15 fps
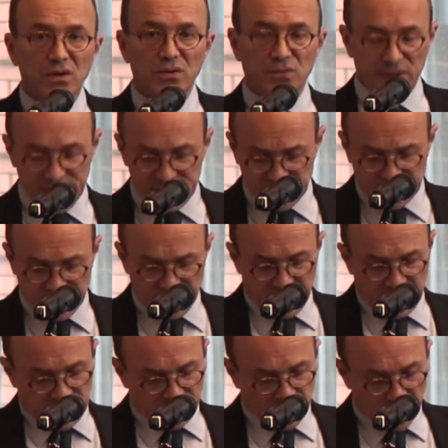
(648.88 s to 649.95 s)
reach
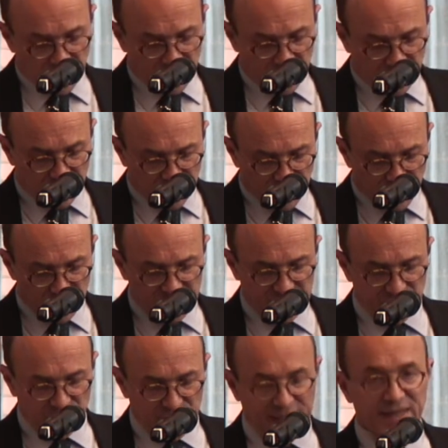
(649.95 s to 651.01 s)
more
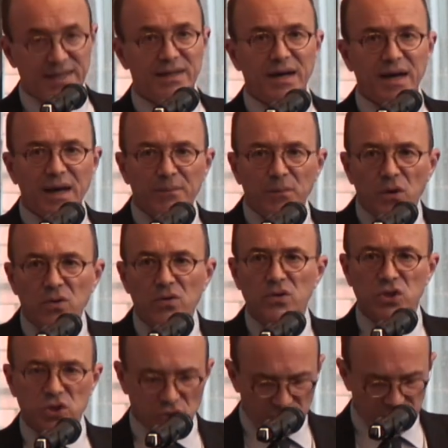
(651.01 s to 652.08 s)
constrained and more
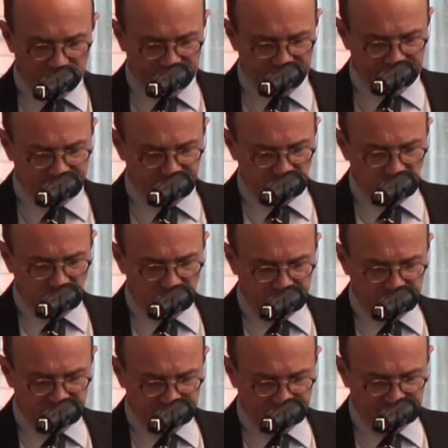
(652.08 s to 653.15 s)
short-term
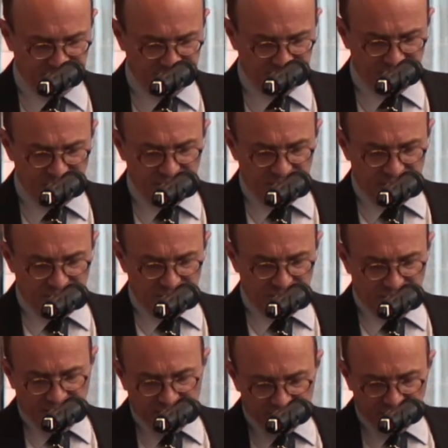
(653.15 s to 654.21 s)
objective.
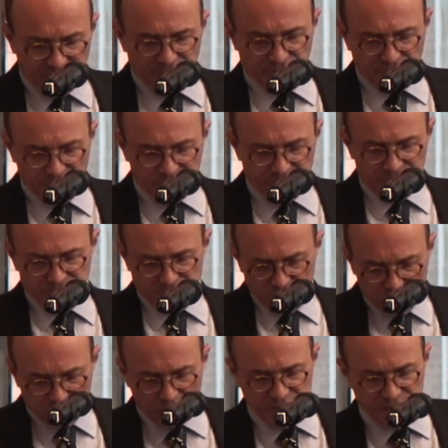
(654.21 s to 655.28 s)
And from
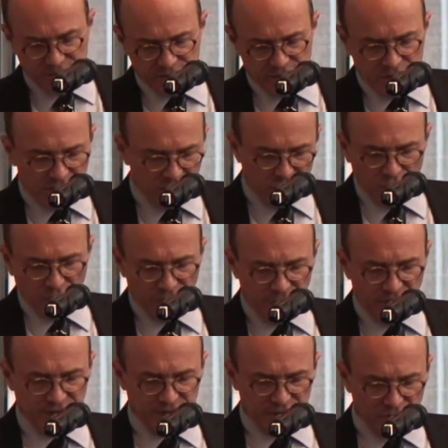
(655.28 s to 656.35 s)

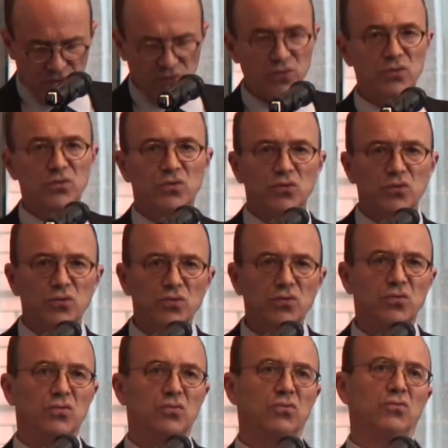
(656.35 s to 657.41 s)
2002 to
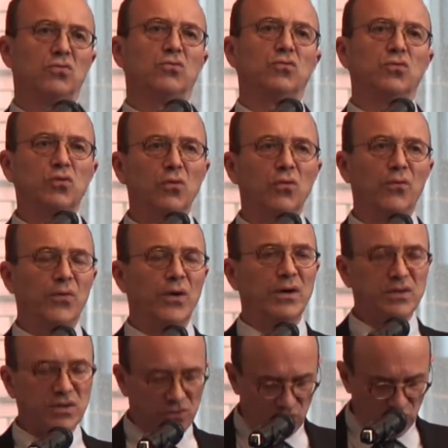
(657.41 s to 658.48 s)

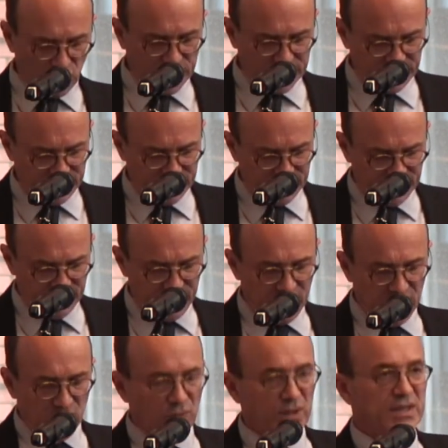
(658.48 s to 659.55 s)
2020,
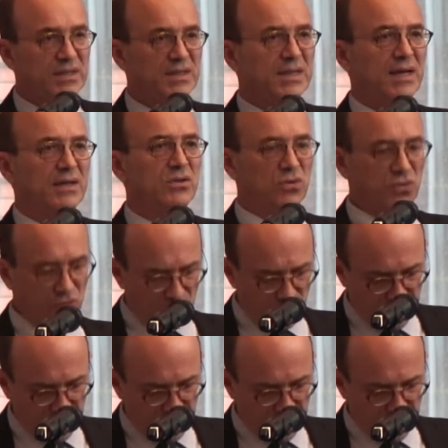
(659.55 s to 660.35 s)
we decided to